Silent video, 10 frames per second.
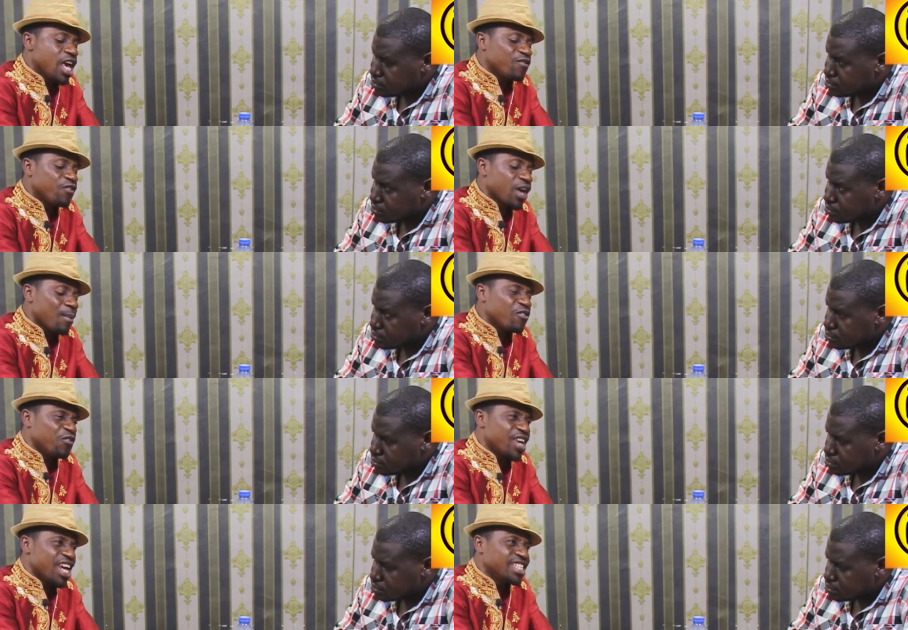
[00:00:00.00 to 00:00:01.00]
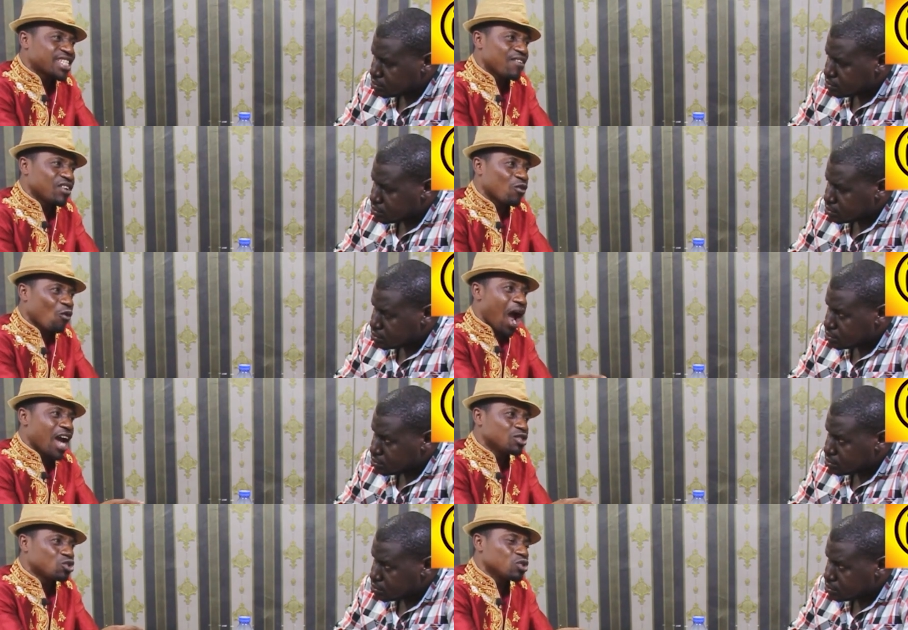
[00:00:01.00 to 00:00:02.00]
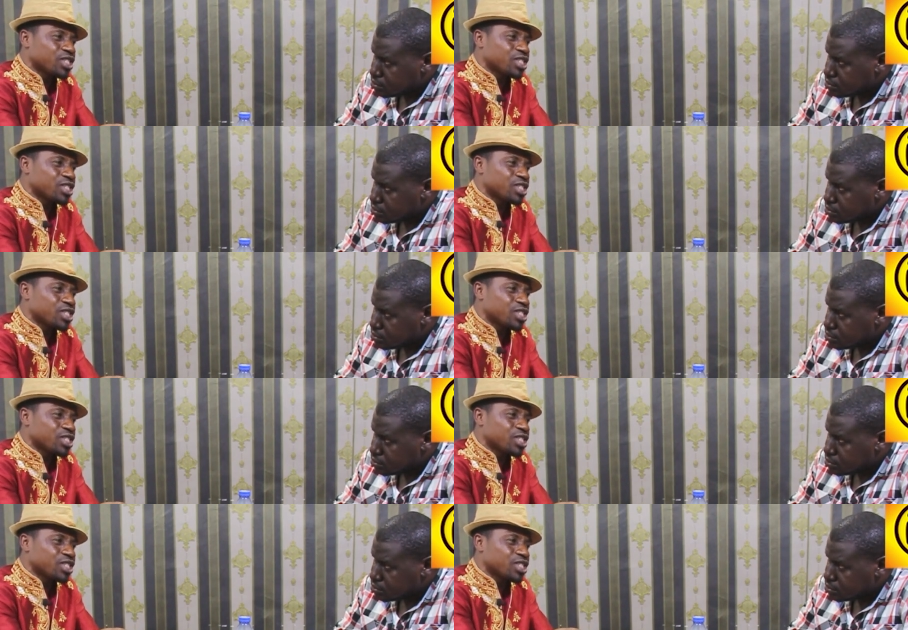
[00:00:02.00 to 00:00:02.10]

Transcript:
Speaker 1: if you baby fifty seven, one, two,